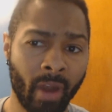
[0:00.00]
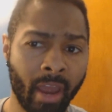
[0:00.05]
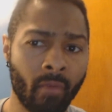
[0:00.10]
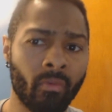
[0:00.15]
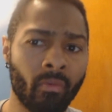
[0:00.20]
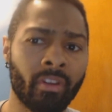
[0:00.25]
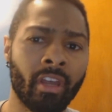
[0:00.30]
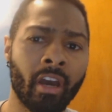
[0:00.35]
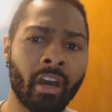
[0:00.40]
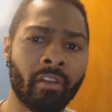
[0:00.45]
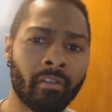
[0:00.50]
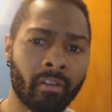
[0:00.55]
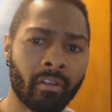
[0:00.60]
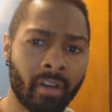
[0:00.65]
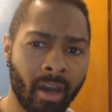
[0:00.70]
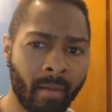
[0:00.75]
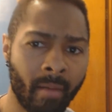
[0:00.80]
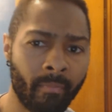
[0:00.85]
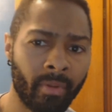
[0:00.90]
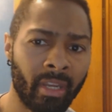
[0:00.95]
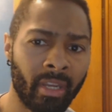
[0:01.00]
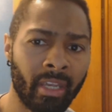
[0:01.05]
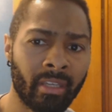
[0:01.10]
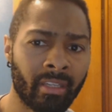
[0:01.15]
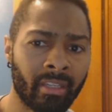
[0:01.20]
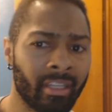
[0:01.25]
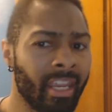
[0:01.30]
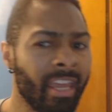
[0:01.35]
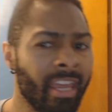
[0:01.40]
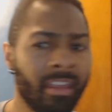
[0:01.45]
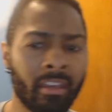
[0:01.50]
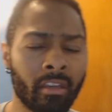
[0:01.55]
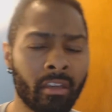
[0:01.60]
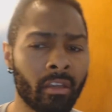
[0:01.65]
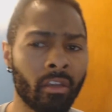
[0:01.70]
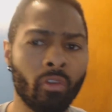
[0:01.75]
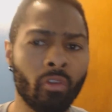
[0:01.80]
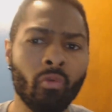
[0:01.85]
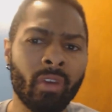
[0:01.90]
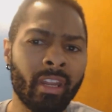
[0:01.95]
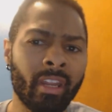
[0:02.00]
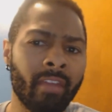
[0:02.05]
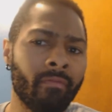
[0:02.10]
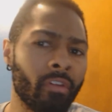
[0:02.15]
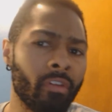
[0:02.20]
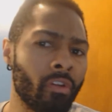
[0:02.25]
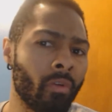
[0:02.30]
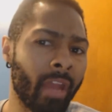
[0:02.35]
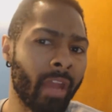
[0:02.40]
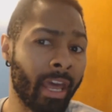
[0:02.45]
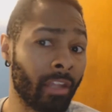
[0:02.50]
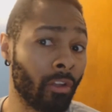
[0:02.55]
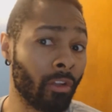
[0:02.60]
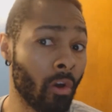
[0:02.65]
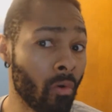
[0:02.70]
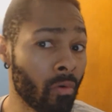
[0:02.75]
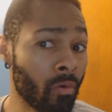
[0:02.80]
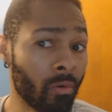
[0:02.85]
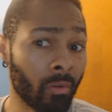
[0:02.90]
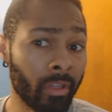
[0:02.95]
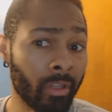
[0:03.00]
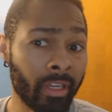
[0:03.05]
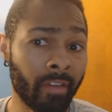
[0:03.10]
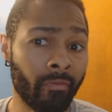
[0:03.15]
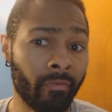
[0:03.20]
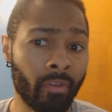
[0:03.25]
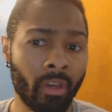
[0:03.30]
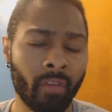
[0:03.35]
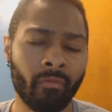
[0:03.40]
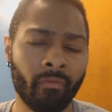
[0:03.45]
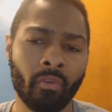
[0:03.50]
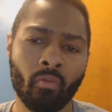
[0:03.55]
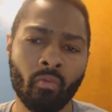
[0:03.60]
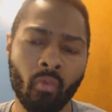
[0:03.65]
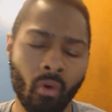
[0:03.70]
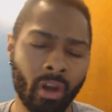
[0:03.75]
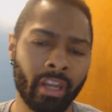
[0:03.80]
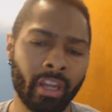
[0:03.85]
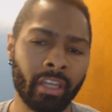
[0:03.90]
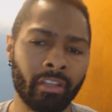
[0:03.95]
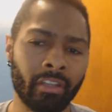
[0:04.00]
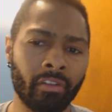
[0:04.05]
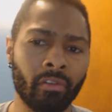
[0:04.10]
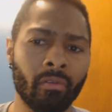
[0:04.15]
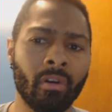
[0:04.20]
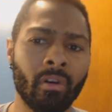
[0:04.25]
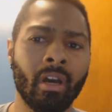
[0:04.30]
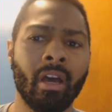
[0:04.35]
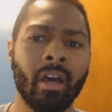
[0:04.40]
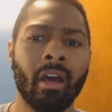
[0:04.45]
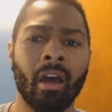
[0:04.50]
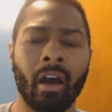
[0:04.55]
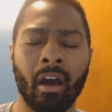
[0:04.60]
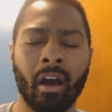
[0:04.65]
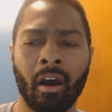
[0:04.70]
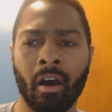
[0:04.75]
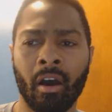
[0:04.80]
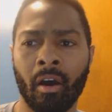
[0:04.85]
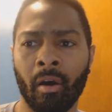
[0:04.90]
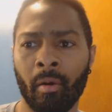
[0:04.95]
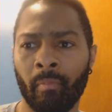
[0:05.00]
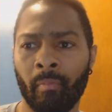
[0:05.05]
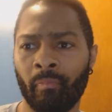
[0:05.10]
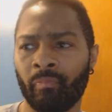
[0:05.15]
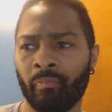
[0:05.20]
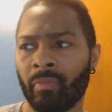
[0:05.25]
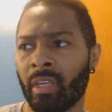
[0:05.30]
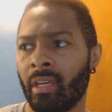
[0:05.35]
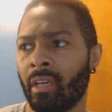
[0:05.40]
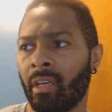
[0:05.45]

right, with other companies, and even you could even do that locally if you wanted to.